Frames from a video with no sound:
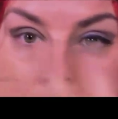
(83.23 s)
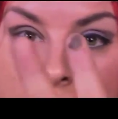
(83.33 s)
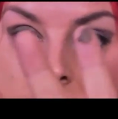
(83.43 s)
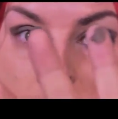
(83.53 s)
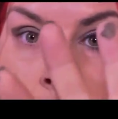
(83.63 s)

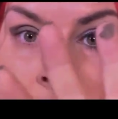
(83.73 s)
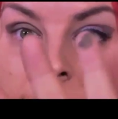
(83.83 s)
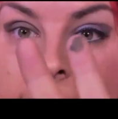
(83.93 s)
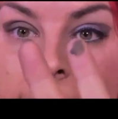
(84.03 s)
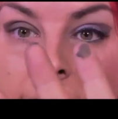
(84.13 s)
Got some on my
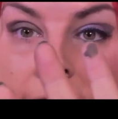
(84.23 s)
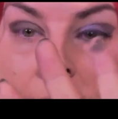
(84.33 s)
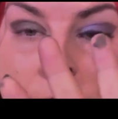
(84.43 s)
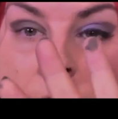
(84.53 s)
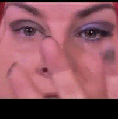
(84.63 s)
finger here.
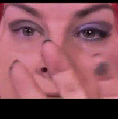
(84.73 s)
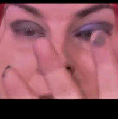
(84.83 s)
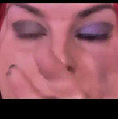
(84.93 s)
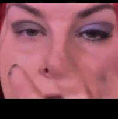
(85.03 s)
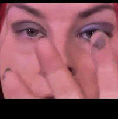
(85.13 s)
I'm using that
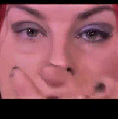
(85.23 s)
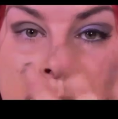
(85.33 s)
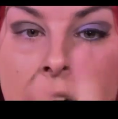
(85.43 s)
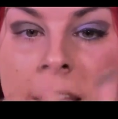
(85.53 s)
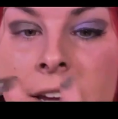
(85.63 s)
as my artist
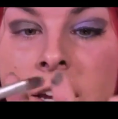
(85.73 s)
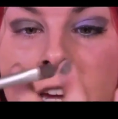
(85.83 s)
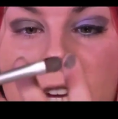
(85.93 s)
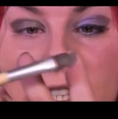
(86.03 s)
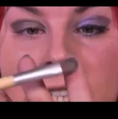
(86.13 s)
palette.
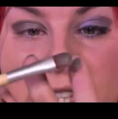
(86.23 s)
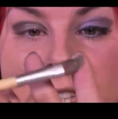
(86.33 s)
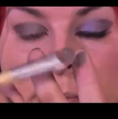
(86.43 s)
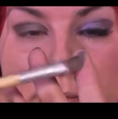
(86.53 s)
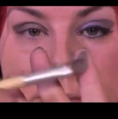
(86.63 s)
Just
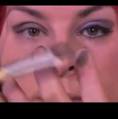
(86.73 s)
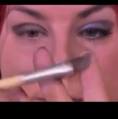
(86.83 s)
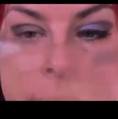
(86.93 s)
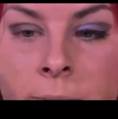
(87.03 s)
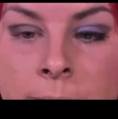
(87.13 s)

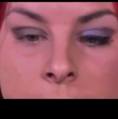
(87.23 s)
dipping.